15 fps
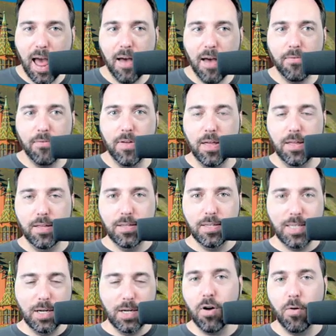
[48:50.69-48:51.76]
we can
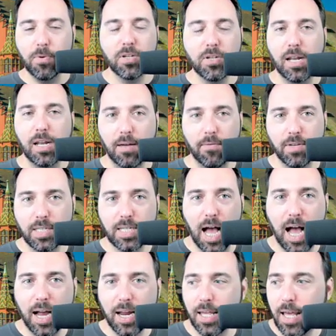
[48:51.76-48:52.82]
have
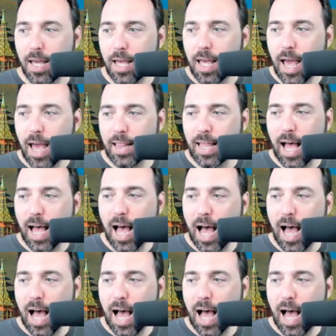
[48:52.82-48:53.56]
0% of a stock.